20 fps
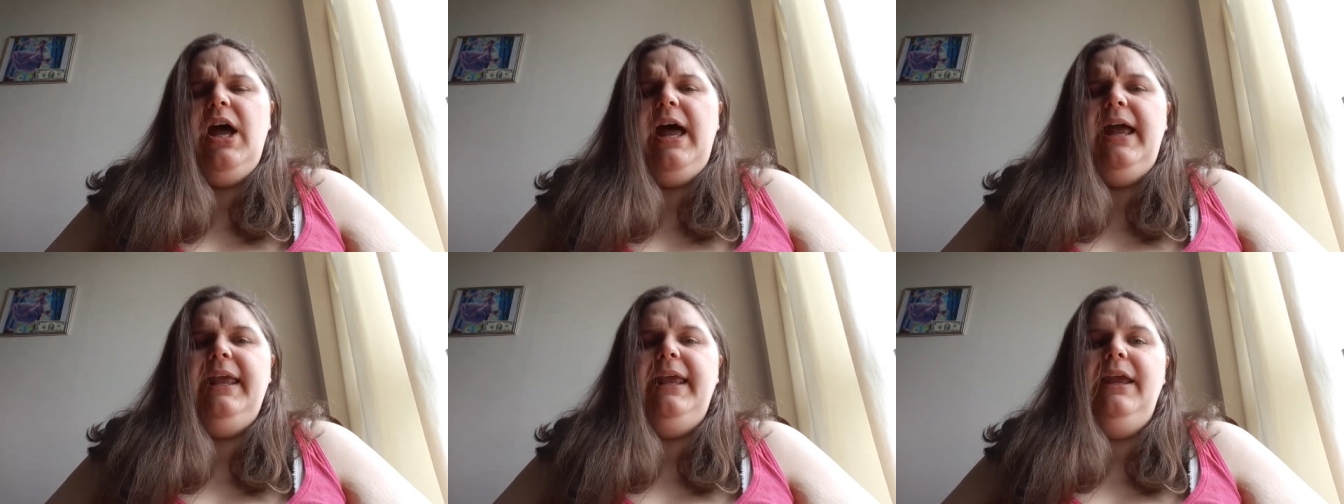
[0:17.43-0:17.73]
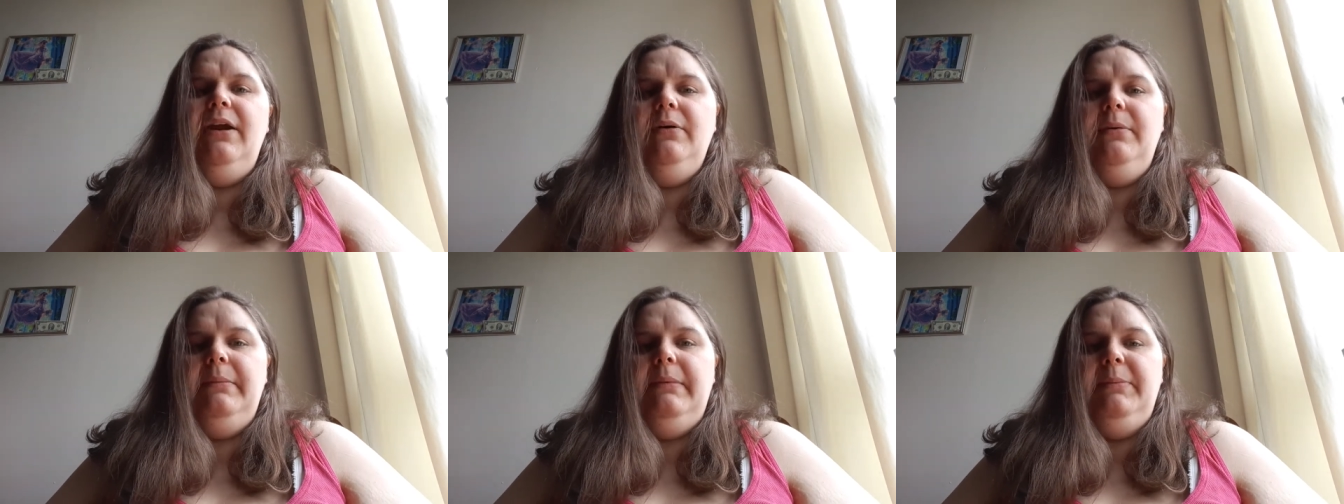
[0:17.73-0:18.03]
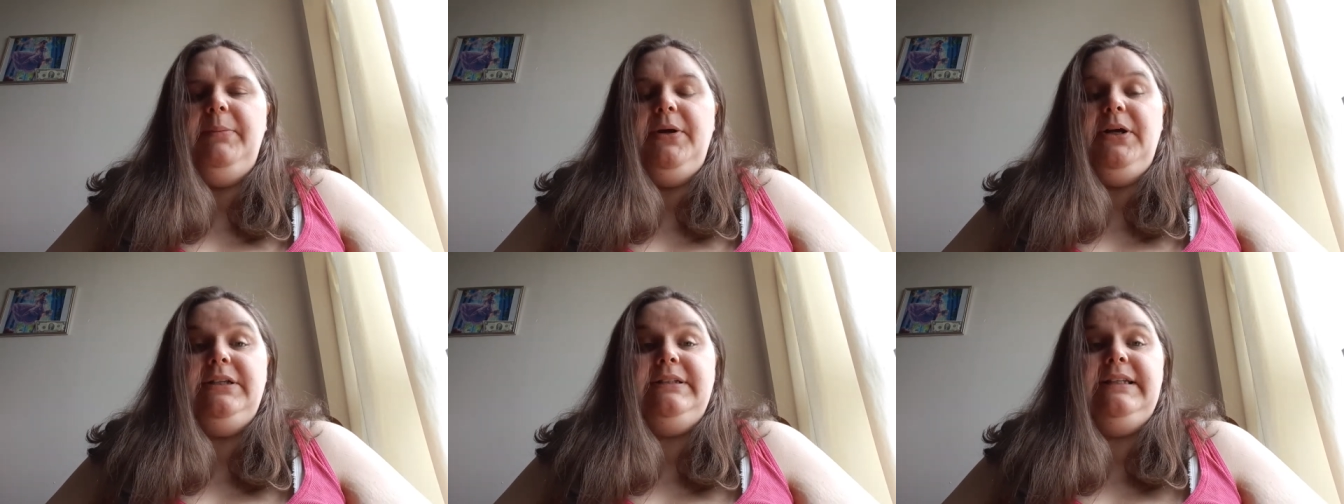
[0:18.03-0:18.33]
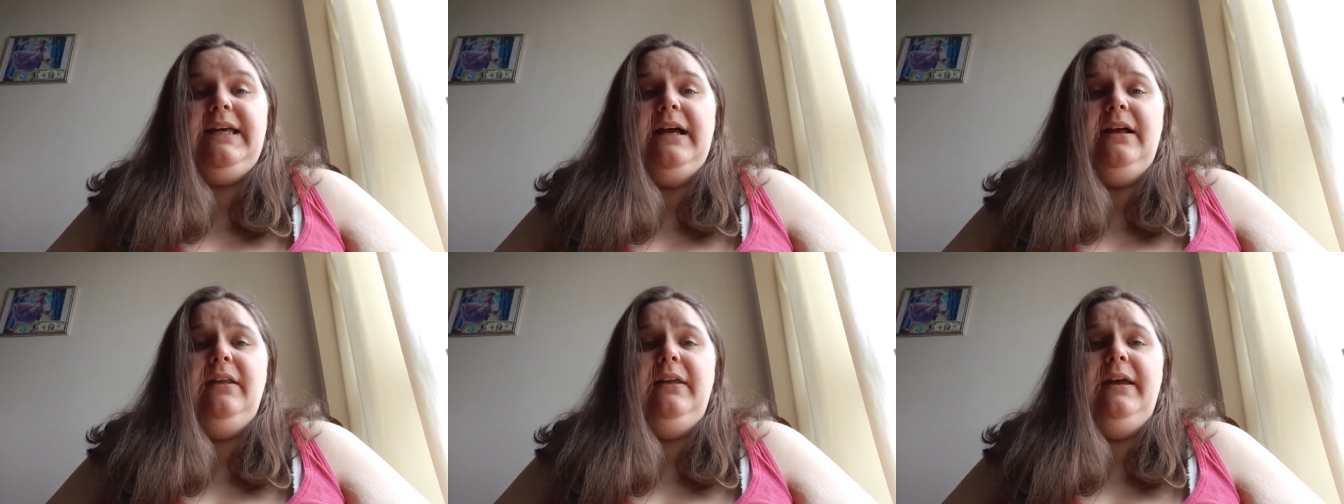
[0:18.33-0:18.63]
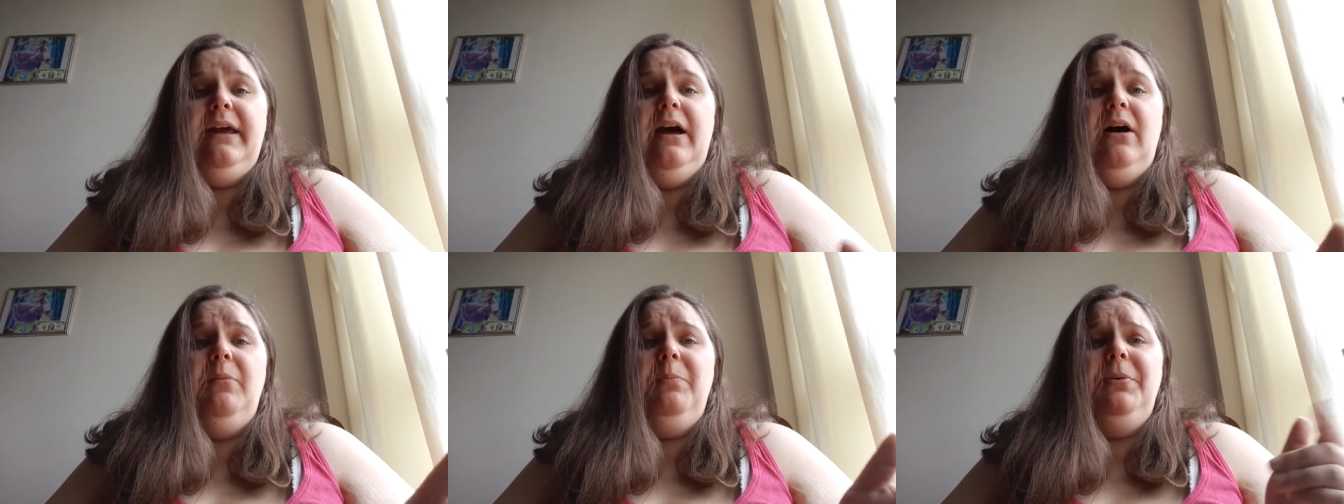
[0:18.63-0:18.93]
I can't remember
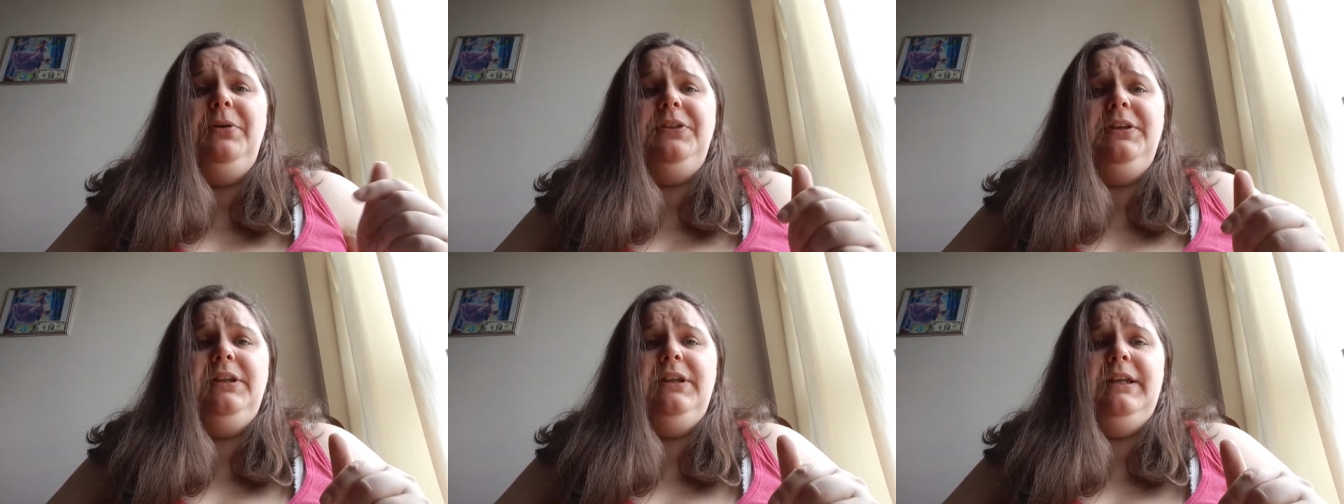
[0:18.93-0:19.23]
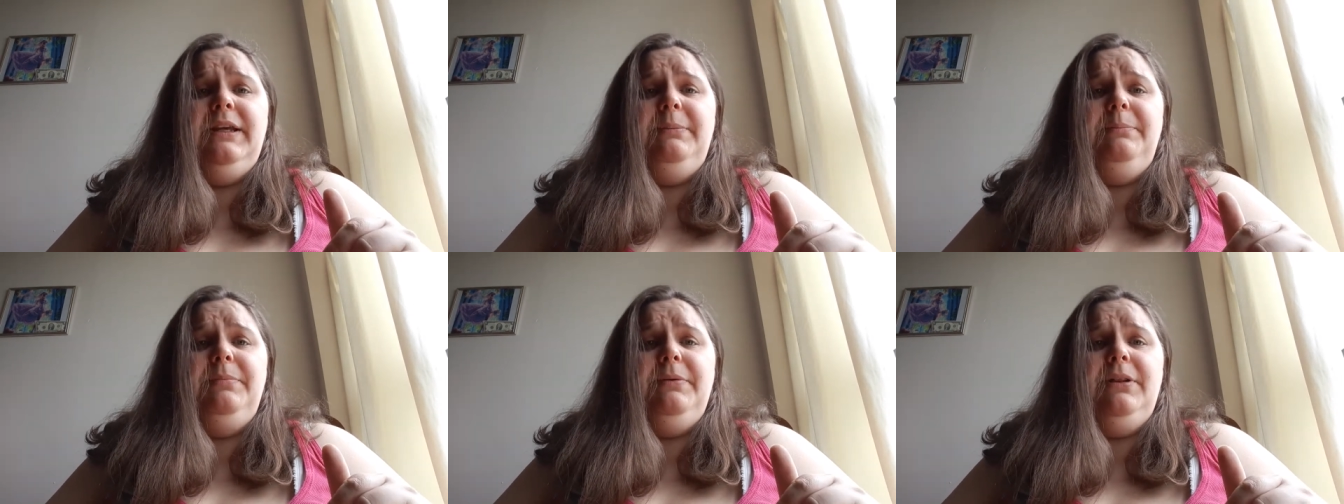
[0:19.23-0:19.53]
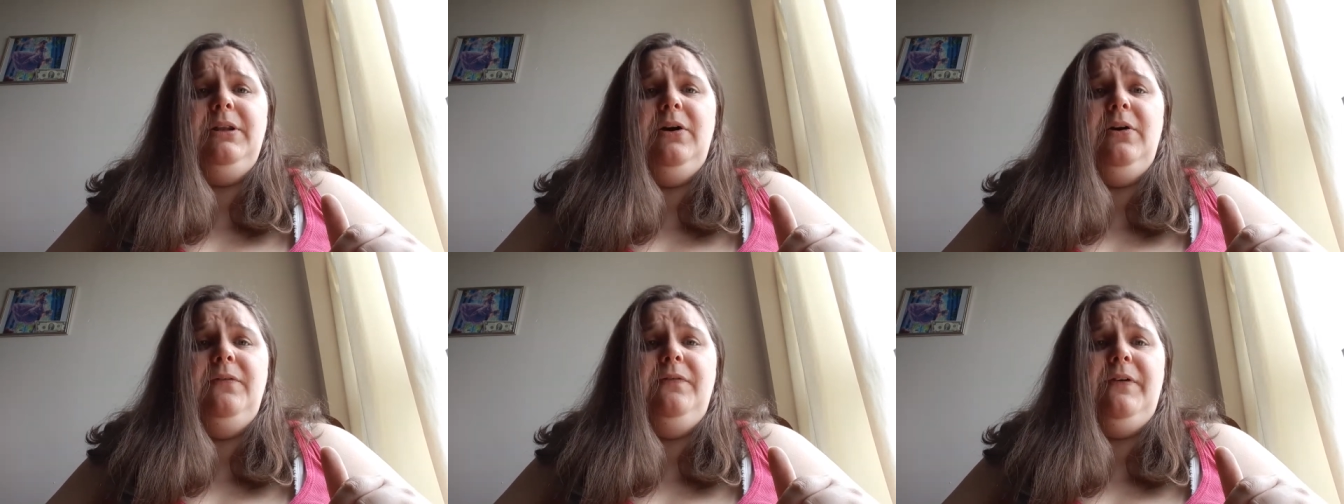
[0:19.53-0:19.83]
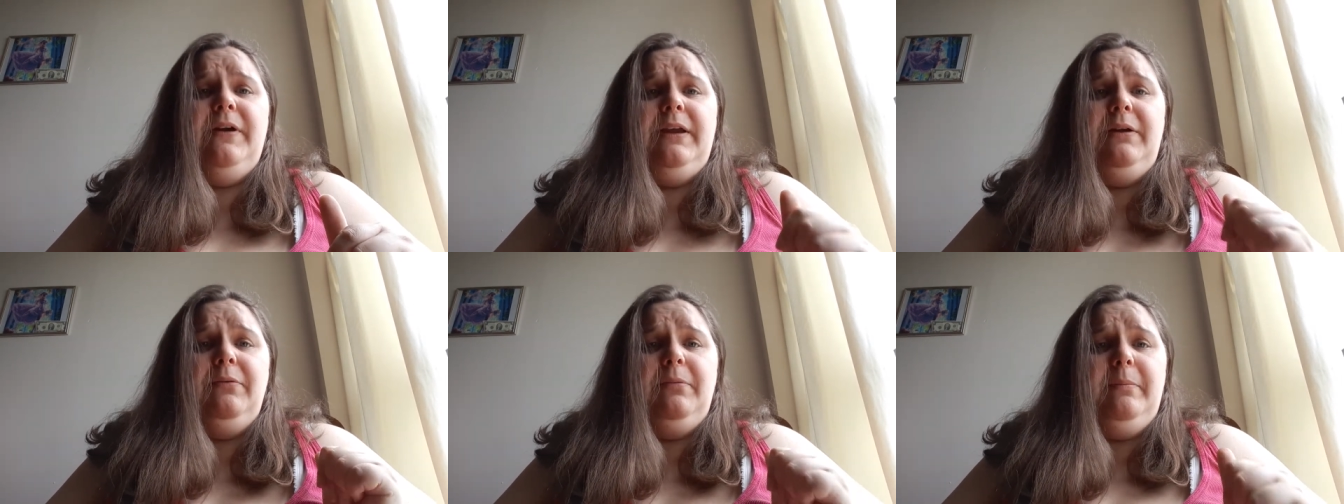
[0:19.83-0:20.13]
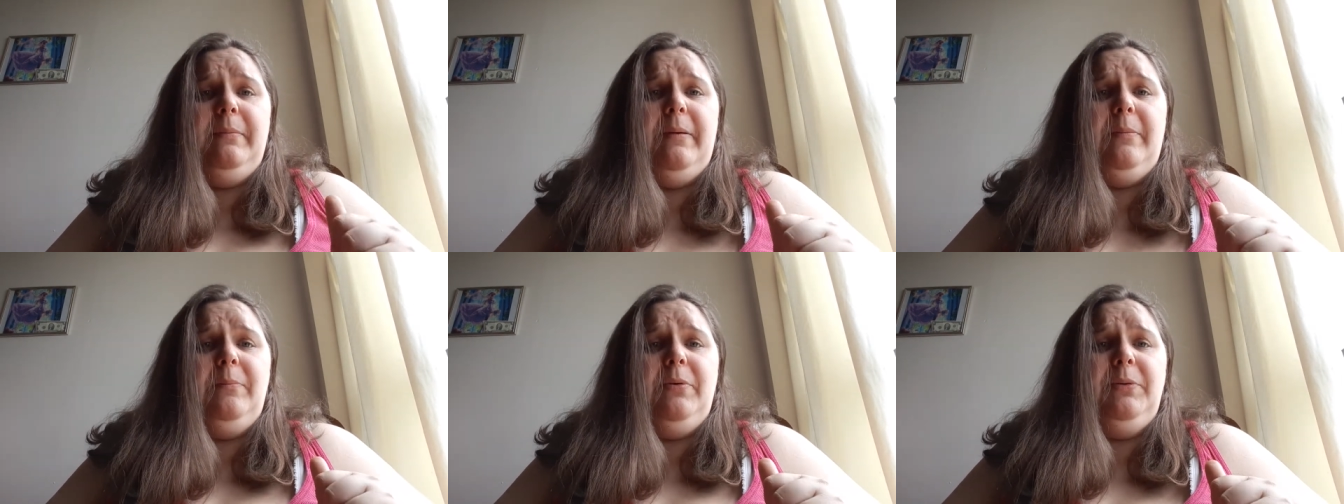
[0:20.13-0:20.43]
exactly. I'll put the link below if I can
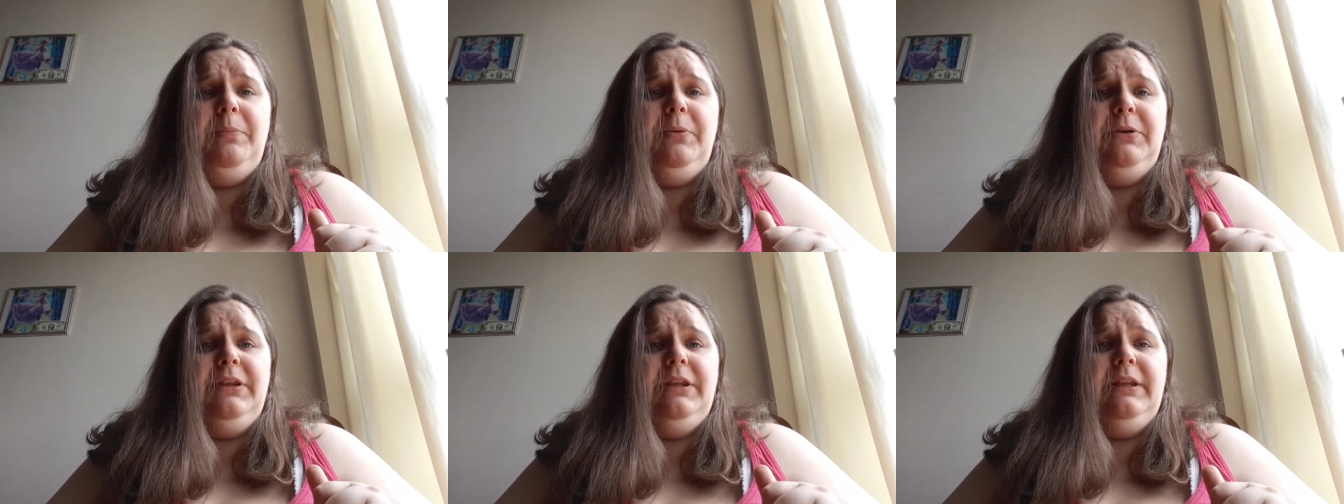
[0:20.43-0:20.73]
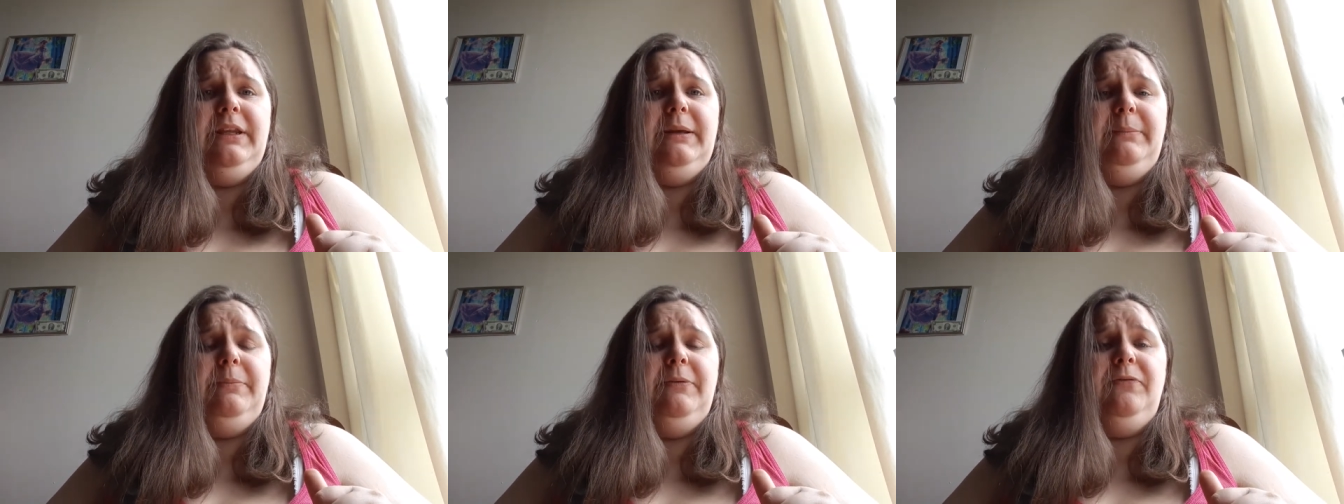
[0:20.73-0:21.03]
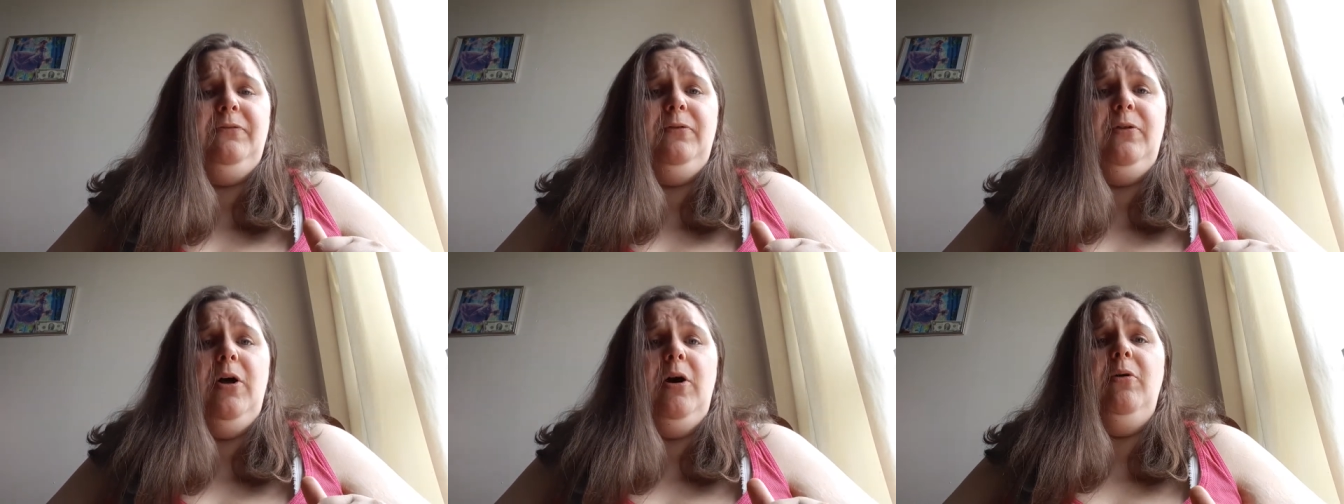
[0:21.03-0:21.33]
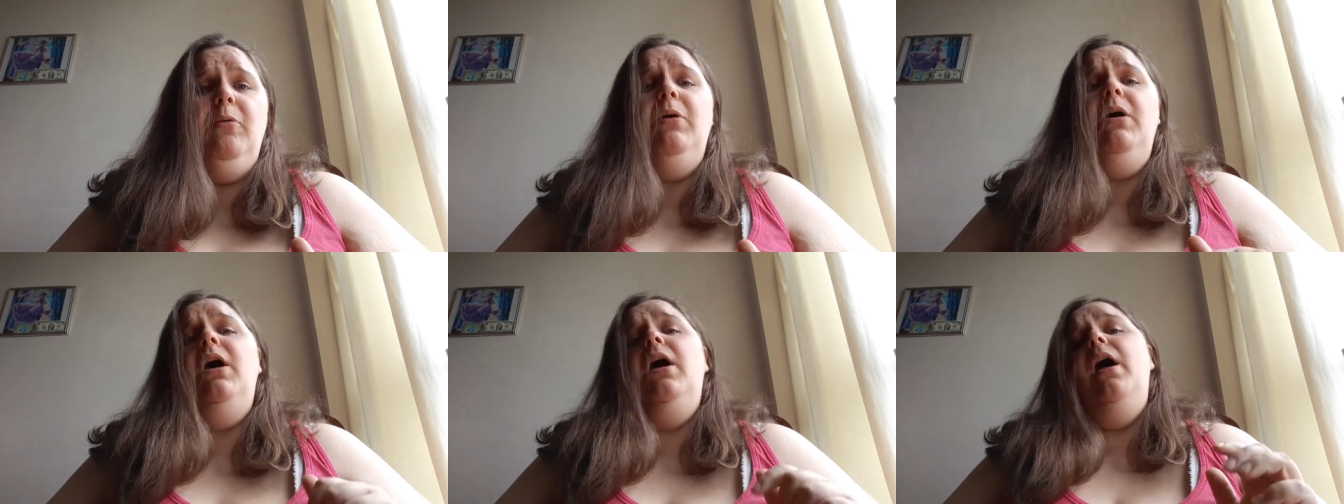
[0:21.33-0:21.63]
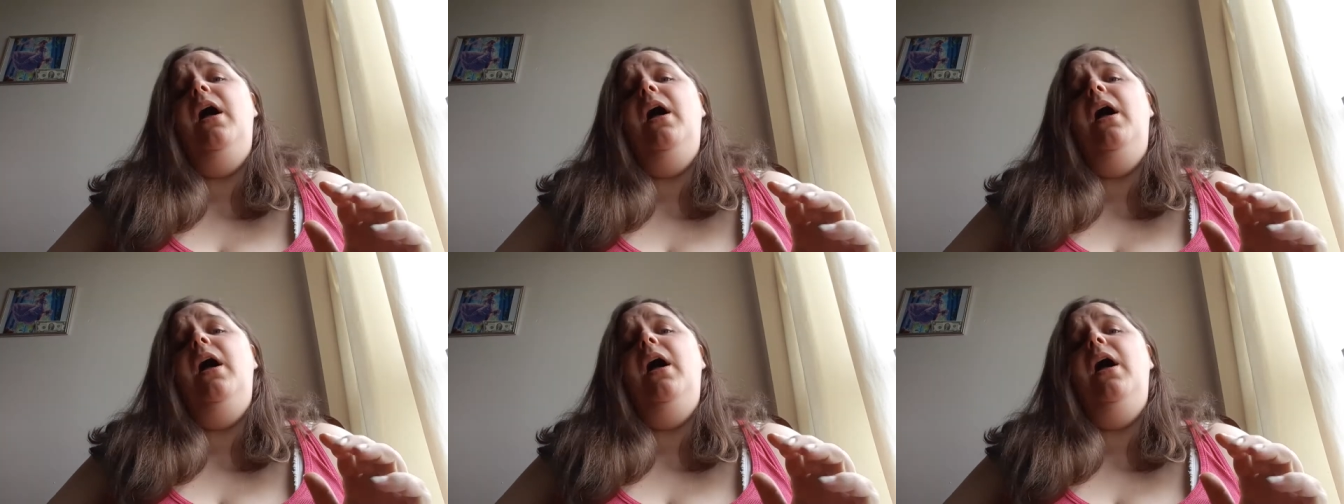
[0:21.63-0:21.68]
remember to put the link below.